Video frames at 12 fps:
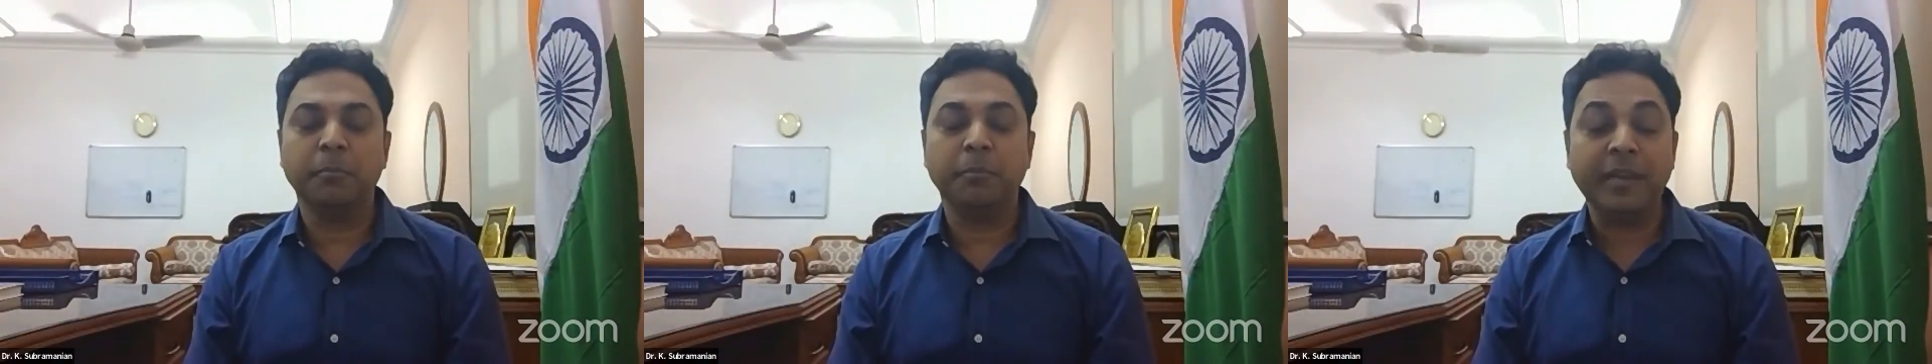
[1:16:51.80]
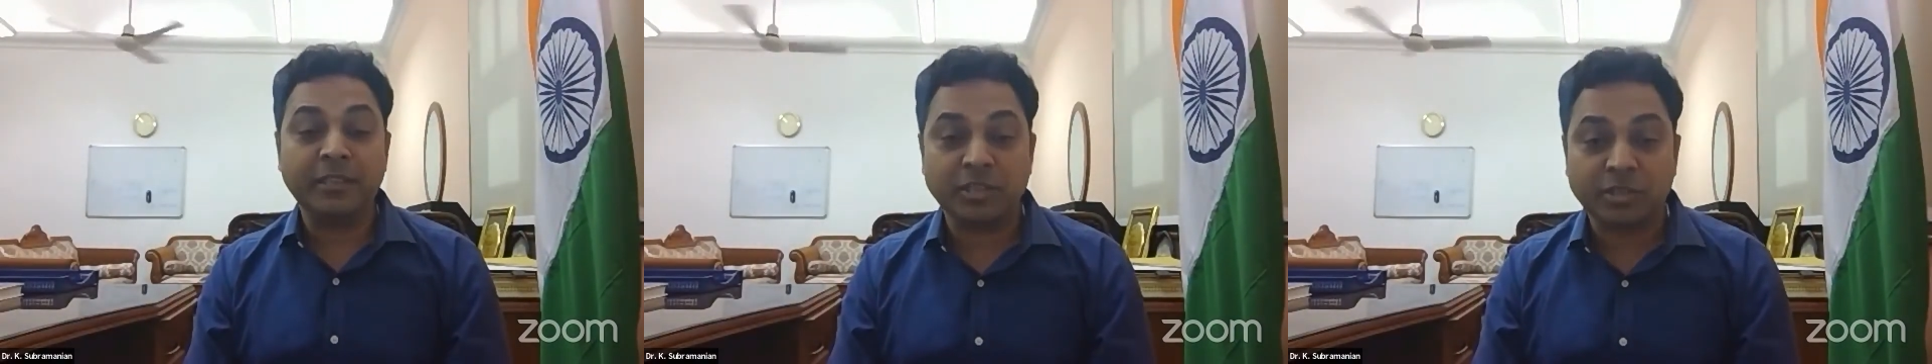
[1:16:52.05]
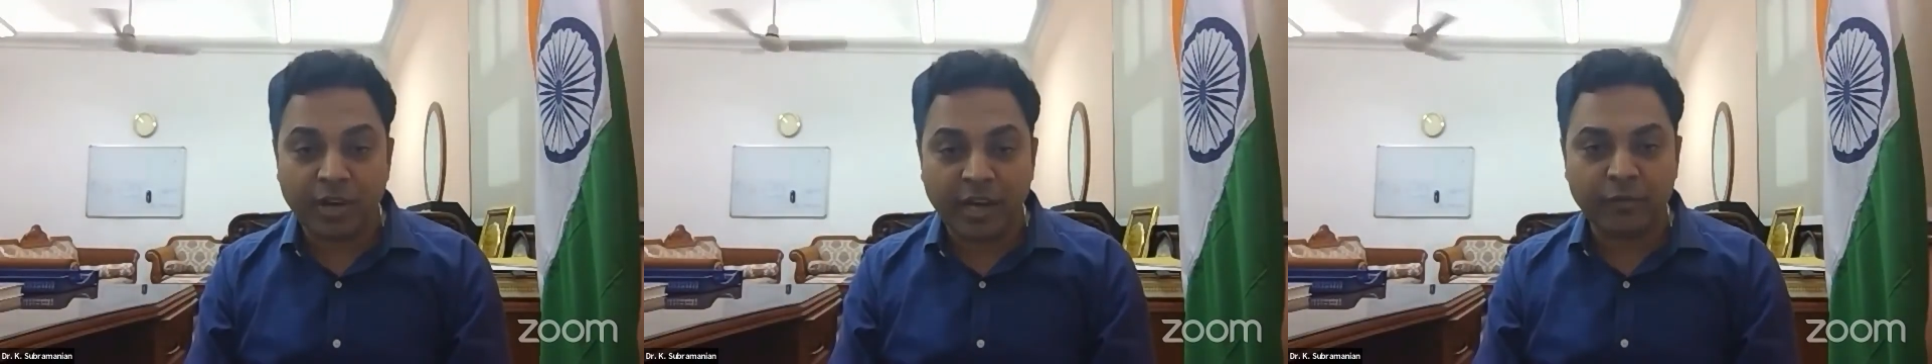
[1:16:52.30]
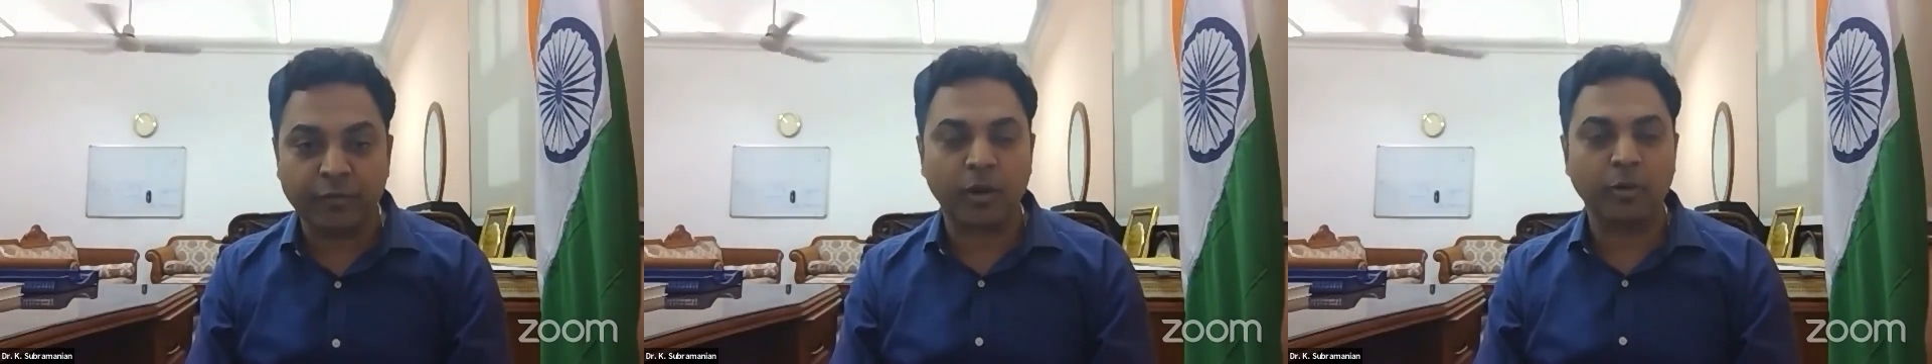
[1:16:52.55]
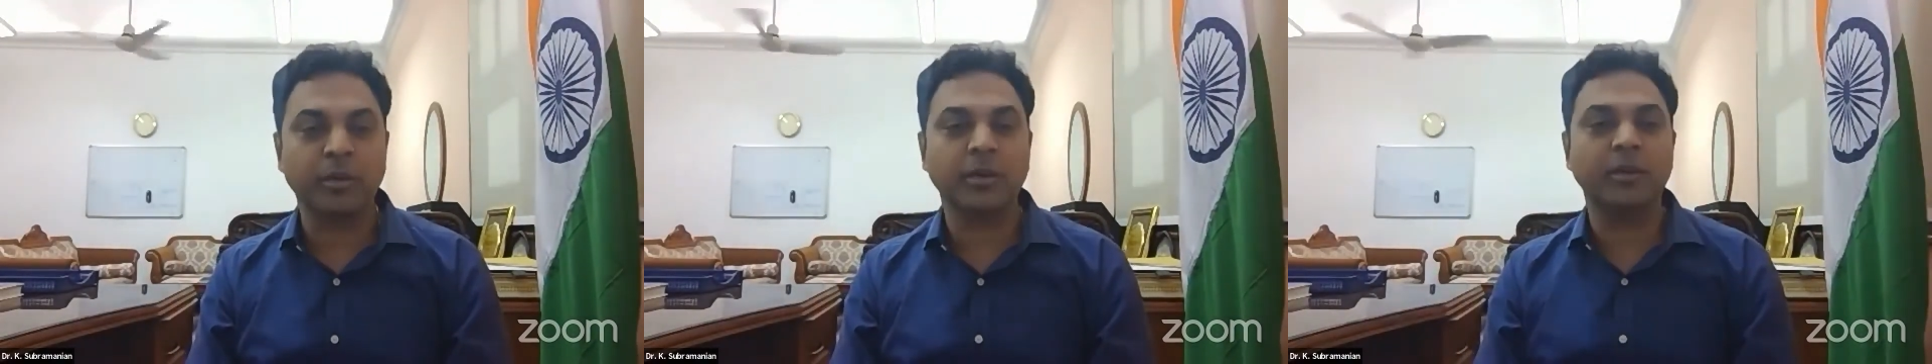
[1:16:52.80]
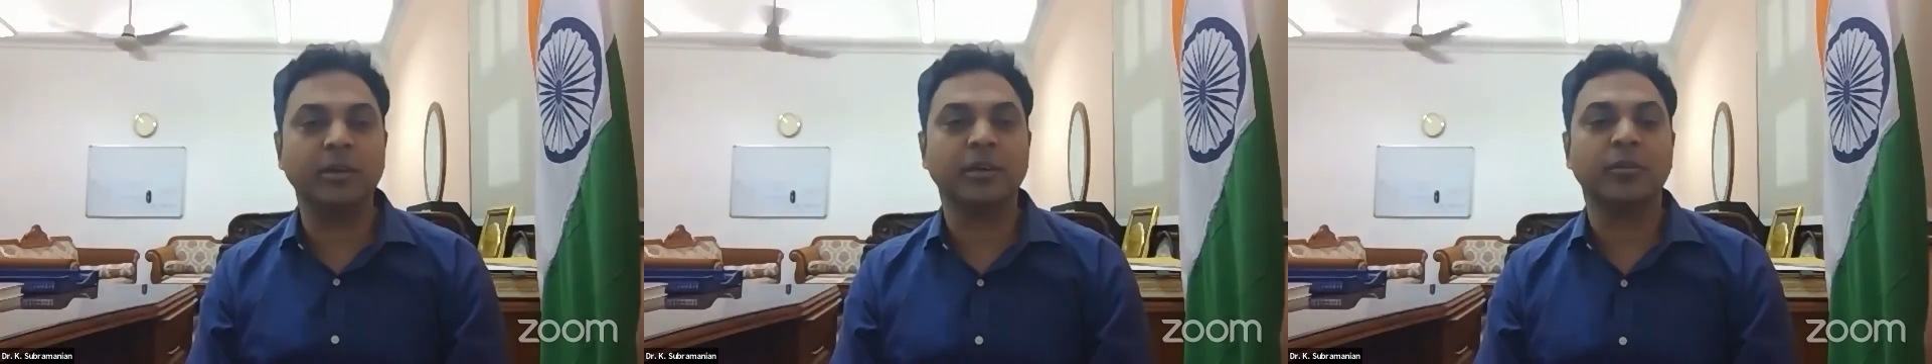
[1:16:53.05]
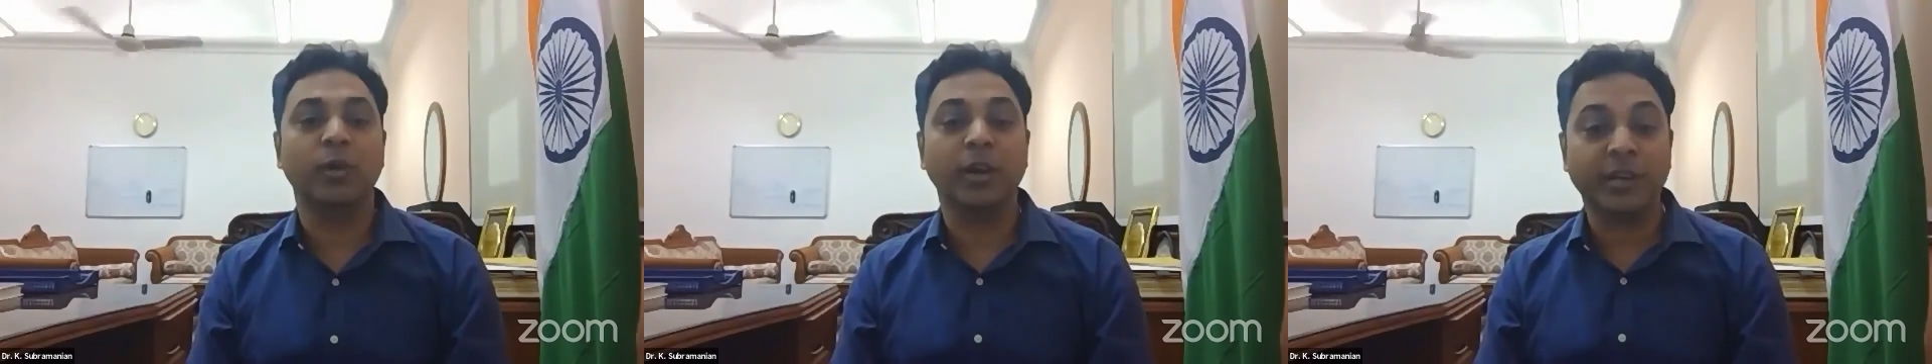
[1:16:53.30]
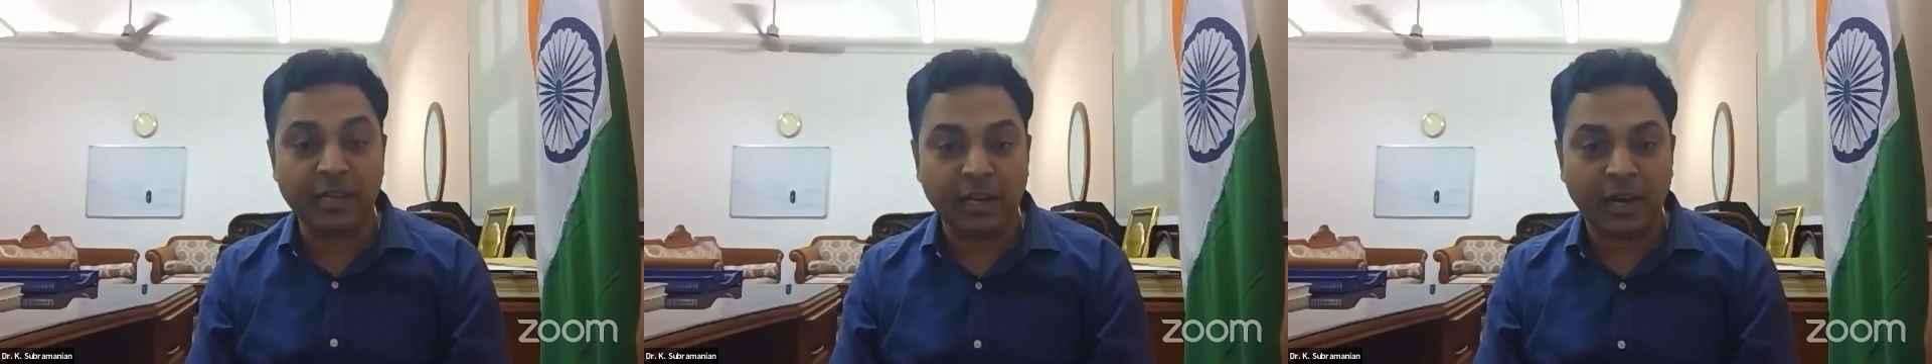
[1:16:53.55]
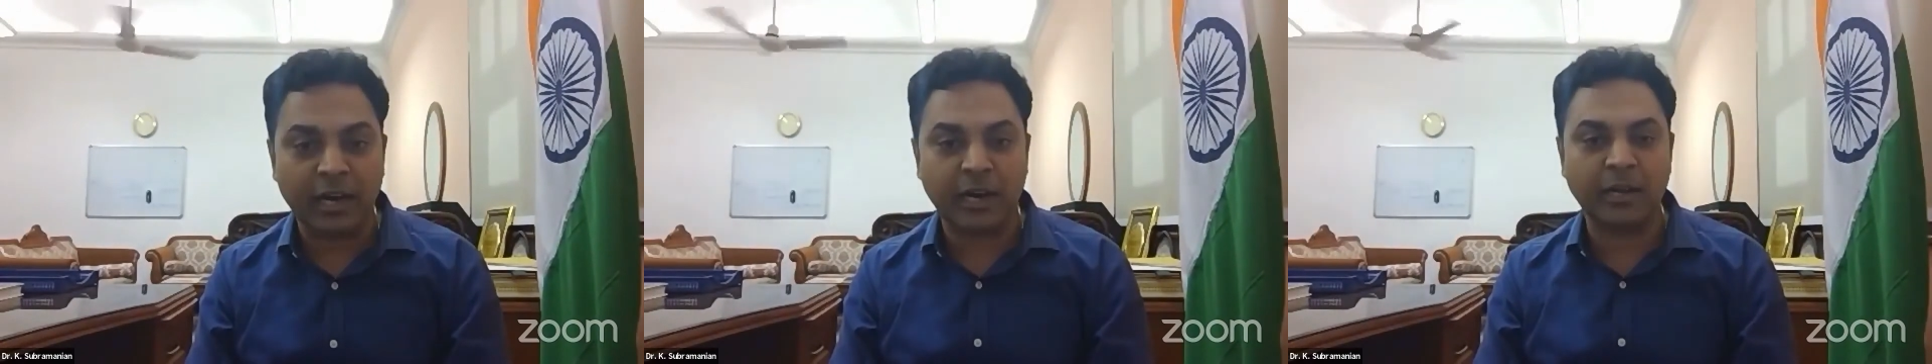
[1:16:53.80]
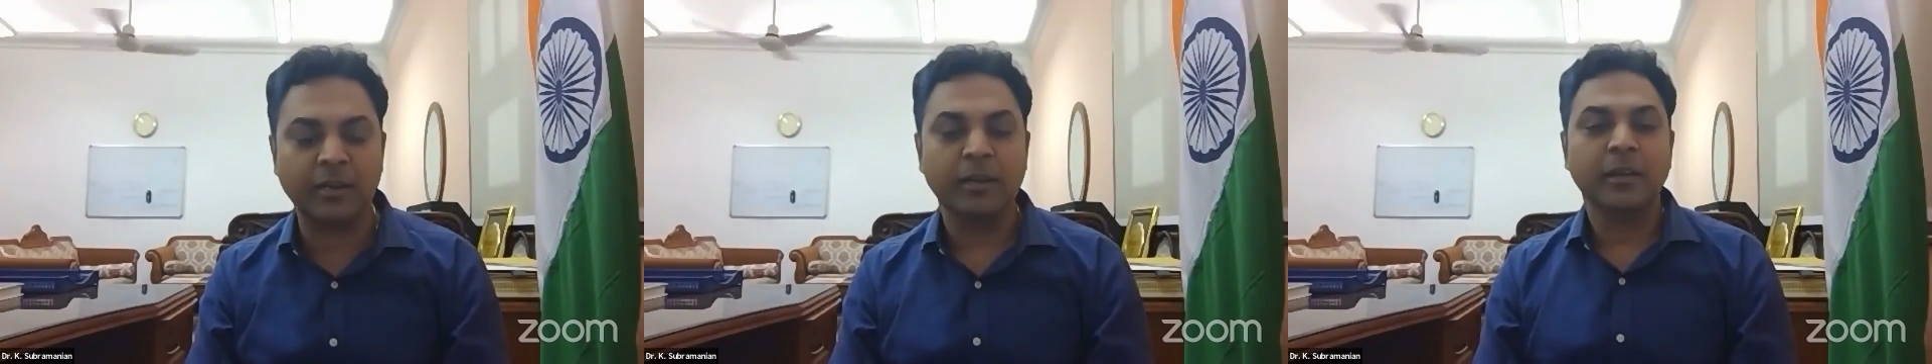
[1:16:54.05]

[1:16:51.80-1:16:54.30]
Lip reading: being straightforward, working hard,